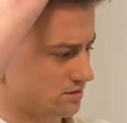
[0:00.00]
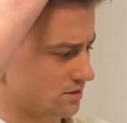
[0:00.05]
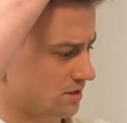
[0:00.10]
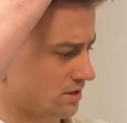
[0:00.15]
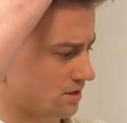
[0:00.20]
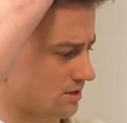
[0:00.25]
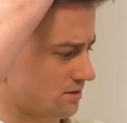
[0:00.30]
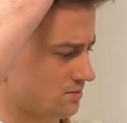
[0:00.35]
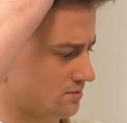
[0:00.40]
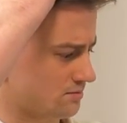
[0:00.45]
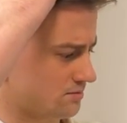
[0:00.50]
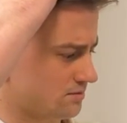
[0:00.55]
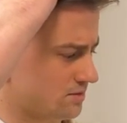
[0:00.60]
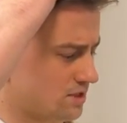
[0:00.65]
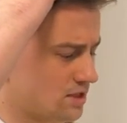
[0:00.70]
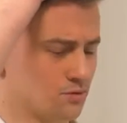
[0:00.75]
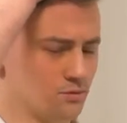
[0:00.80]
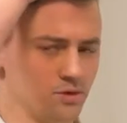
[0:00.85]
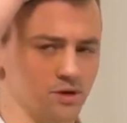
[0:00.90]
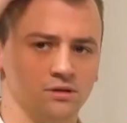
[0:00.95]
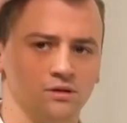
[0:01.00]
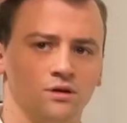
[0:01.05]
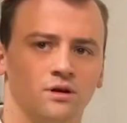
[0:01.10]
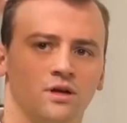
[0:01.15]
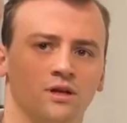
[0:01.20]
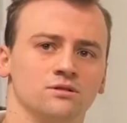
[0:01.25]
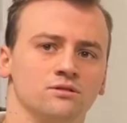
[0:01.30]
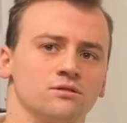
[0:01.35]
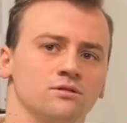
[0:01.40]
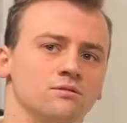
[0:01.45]
um, can we look
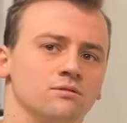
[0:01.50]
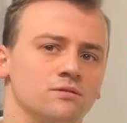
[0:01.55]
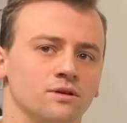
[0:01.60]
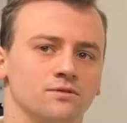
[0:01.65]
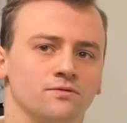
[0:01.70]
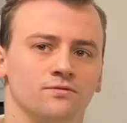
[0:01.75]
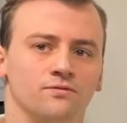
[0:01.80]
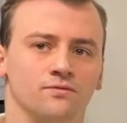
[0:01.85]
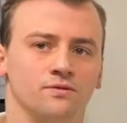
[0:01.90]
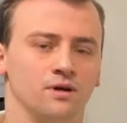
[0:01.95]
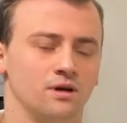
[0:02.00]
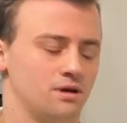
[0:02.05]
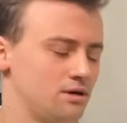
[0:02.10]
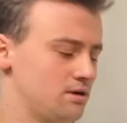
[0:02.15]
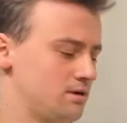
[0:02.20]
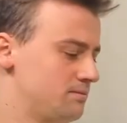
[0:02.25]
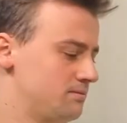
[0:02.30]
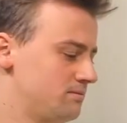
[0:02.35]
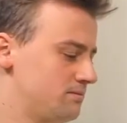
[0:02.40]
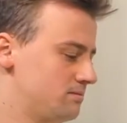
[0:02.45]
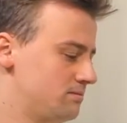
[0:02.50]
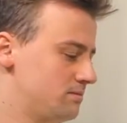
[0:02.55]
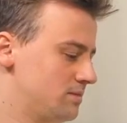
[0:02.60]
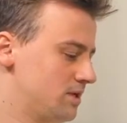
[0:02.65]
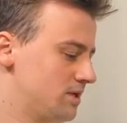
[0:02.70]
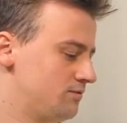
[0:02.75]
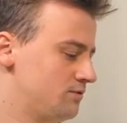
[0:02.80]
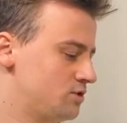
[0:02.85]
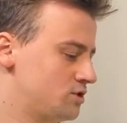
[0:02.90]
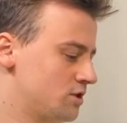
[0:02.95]
into mm-hmm. if um,
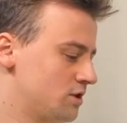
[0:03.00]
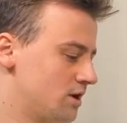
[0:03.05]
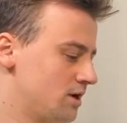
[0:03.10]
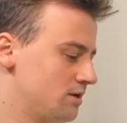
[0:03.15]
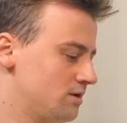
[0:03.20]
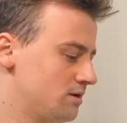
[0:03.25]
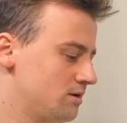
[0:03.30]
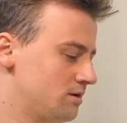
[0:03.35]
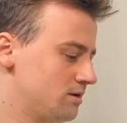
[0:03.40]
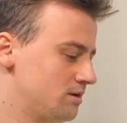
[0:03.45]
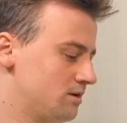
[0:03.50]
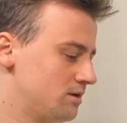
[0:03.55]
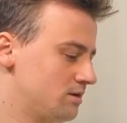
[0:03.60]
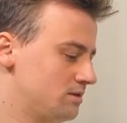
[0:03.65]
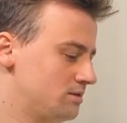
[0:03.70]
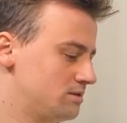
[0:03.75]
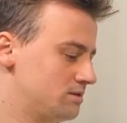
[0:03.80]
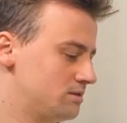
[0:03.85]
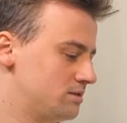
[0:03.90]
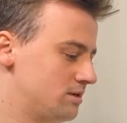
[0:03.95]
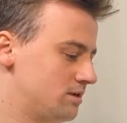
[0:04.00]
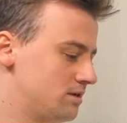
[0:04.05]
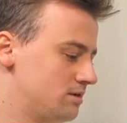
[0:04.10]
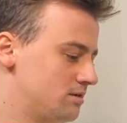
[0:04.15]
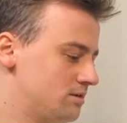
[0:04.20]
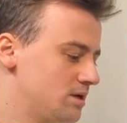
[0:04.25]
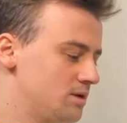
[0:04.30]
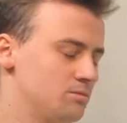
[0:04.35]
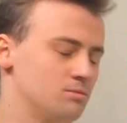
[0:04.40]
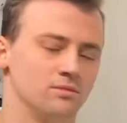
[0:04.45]
if China is uh,
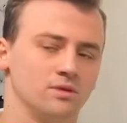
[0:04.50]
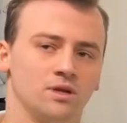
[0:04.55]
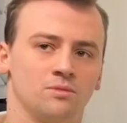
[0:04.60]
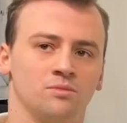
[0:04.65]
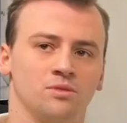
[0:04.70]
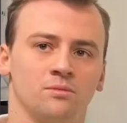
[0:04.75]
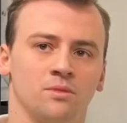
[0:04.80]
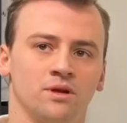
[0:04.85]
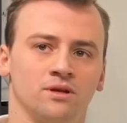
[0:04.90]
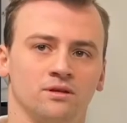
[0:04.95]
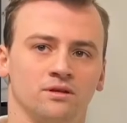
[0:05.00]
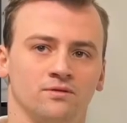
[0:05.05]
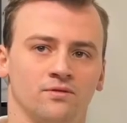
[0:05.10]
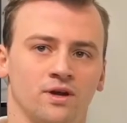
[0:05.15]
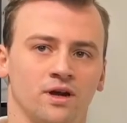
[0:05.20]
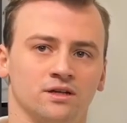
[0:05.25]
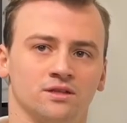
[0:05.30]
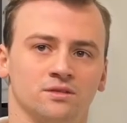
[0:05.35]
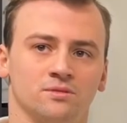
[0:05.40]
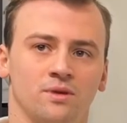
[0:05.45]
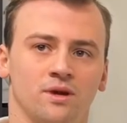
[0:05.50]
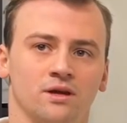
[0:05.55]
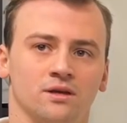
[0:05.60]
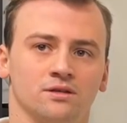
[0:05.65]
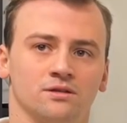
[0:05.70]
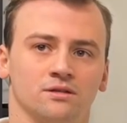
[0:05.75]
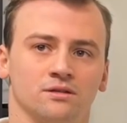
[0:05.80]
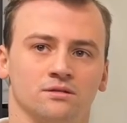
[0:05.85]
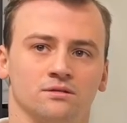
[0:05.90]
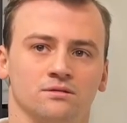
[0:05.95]
Im- implementing vax
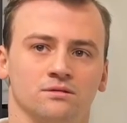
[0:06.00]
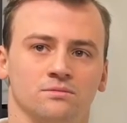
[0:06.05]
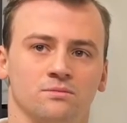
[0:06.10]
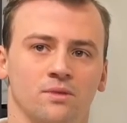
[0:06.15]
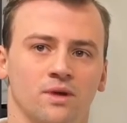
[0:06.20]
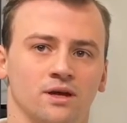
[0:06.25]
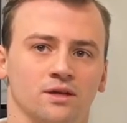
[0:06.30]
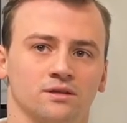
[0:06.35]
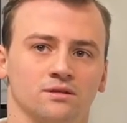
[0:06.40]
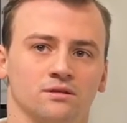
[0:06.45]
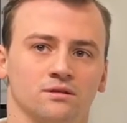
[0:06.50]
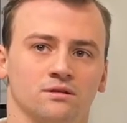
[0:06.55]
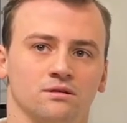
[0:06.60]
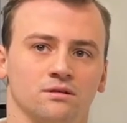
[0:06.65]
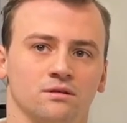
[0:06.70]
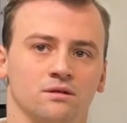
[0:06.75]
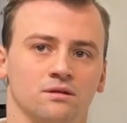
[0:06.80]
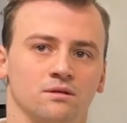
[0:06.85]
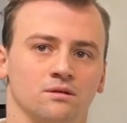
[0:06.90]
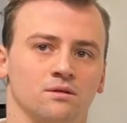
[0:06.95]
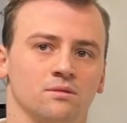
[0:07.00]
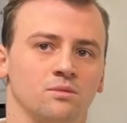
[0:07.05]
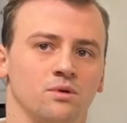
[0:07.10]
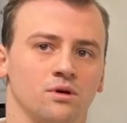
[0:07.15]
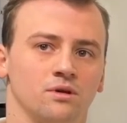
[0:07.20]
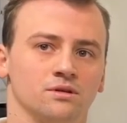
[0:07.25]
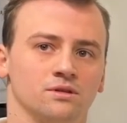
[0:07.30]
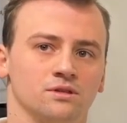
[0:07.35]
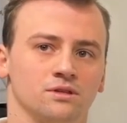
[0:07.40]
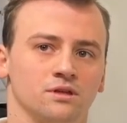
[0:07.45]
pass and mask
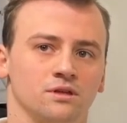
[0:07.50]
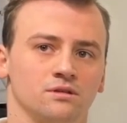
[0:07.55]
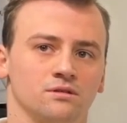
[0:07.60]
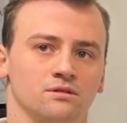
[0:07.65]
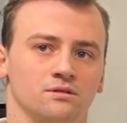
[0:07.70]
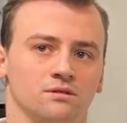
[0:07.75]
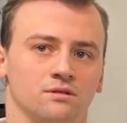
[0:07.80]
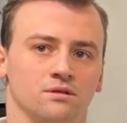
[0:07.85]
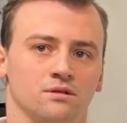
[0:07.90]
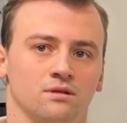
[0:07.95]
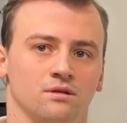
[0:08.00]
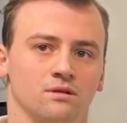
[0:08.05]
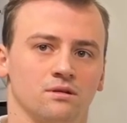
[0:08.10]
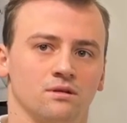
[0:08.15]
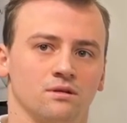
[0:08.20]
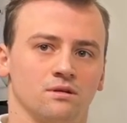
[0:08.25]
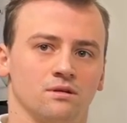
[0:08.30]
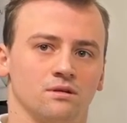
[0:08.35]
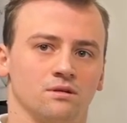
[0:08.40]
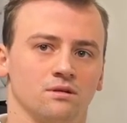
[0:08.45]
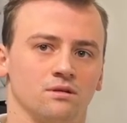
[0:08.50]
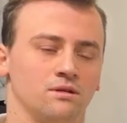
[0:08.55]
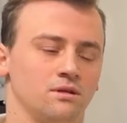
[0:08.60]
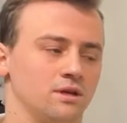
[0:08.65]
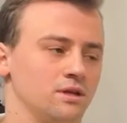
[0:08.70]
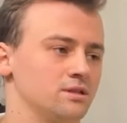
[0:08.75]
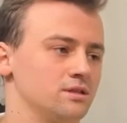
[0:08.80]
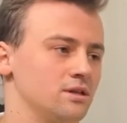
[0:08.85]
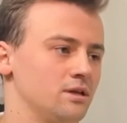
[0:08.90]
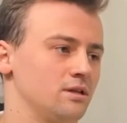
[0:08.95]
policies,
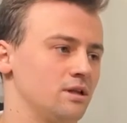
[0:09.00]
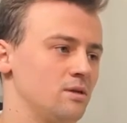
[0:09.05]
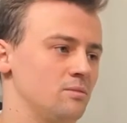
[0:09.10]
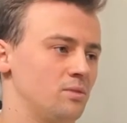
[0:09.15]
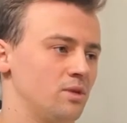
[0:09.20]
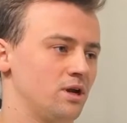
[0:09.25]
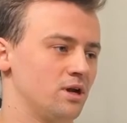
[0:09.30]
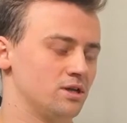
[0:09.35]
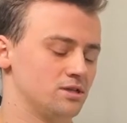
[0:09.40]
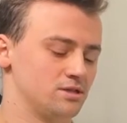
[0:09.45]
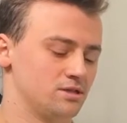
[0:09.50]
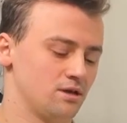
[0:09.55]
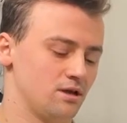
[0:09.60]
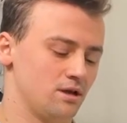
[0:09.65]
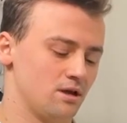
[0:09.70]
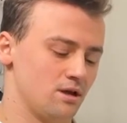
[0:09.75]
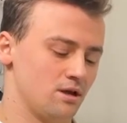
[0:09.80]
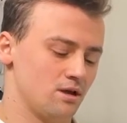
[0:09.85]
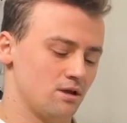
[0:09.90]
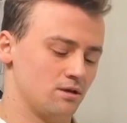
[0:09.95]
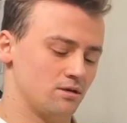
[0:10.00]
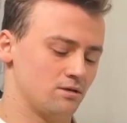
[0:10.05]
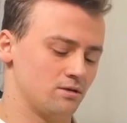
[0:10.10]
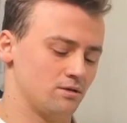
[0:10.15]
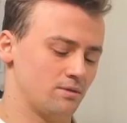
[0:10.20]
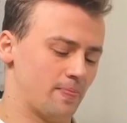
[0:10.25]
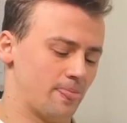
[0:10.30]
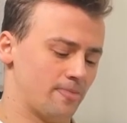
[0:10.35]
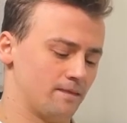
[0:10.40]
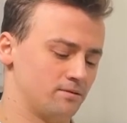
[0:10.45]
things like that? Because uh,
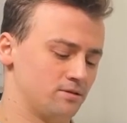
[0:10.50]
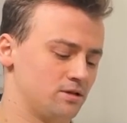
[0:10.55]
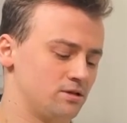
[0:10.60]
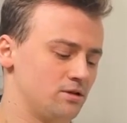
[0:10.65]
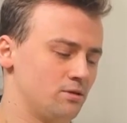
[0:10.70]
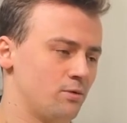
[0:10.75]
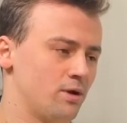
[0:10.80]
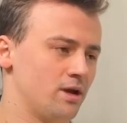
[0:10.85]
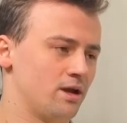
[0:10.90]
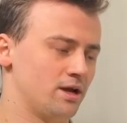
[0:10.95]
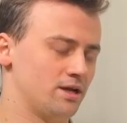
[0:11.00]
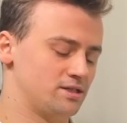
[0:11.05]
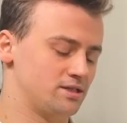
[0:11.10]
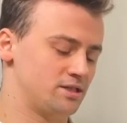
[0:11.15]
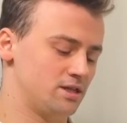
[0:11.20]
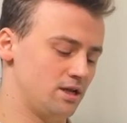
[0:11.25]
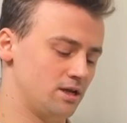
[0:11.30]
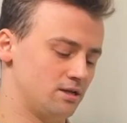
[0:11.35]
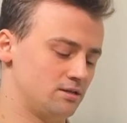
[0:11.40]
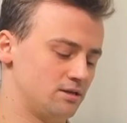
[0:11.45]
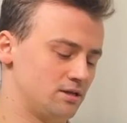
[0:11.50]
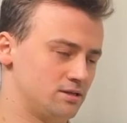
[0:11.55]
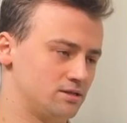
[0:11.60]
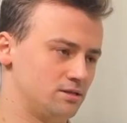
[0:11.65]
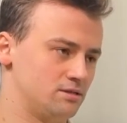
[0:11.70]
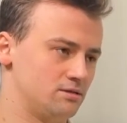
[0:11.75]
the way I see it is